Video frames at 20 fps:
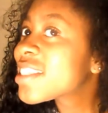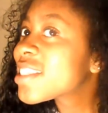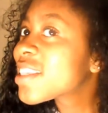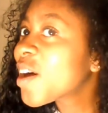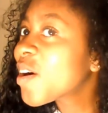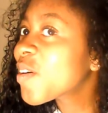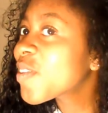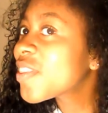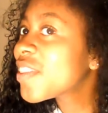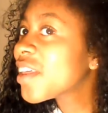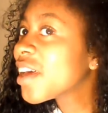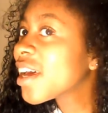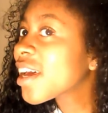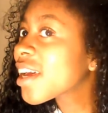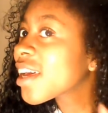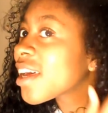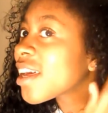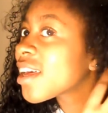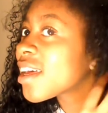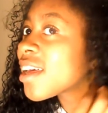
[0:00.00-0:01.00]
So
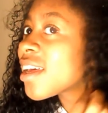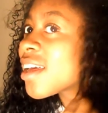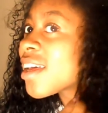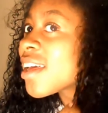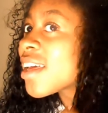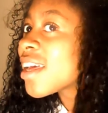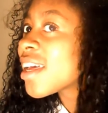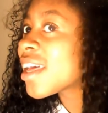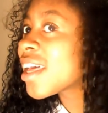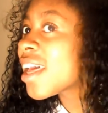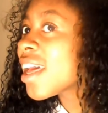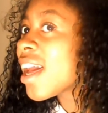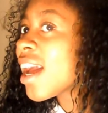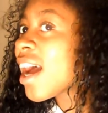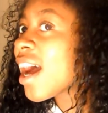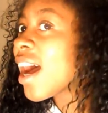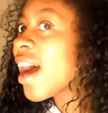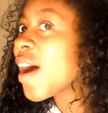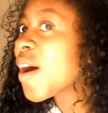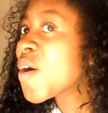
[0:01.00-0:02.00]
thick.
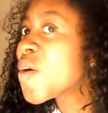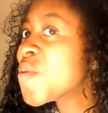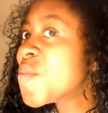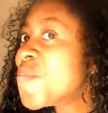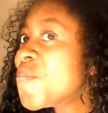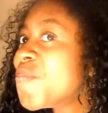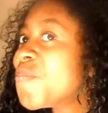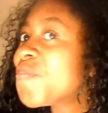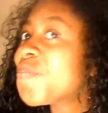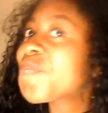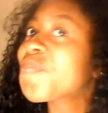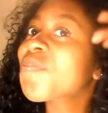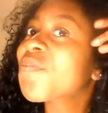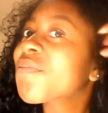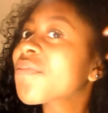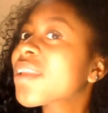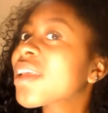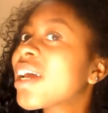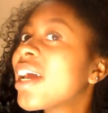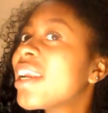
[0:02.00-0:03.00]
Um,
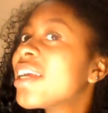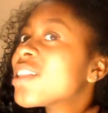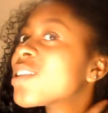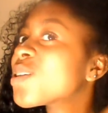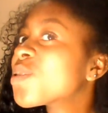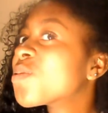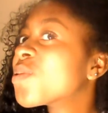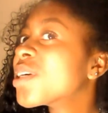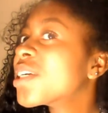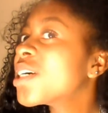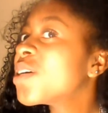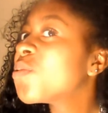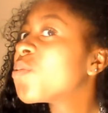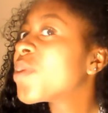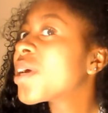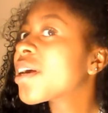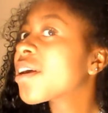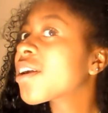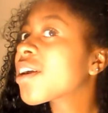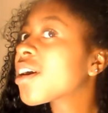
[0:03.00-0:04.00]
and it's a really
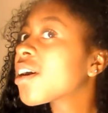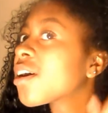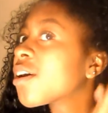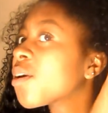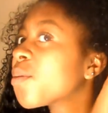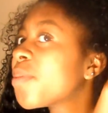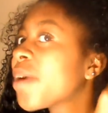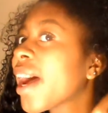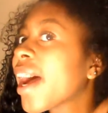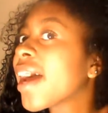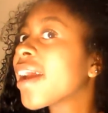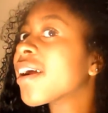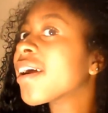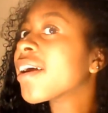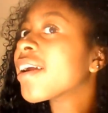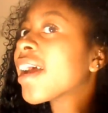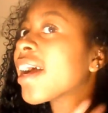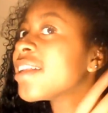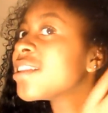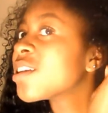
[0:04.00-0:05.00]
weird curl
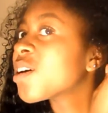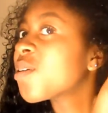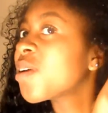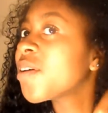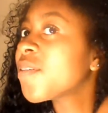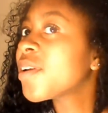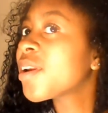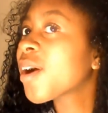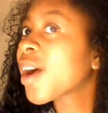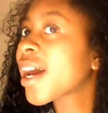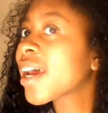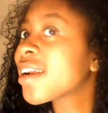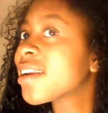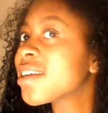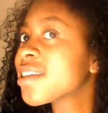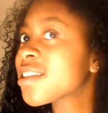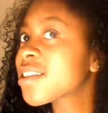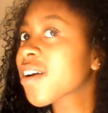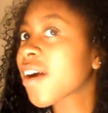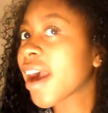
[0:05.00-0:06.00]
pattern. I don't even know how to
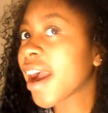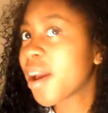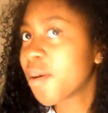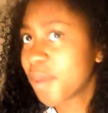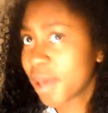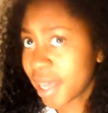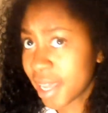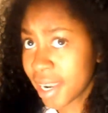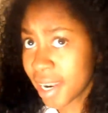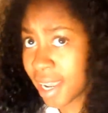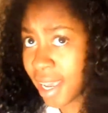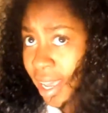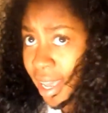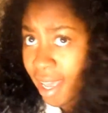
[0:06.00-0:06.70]
describe it.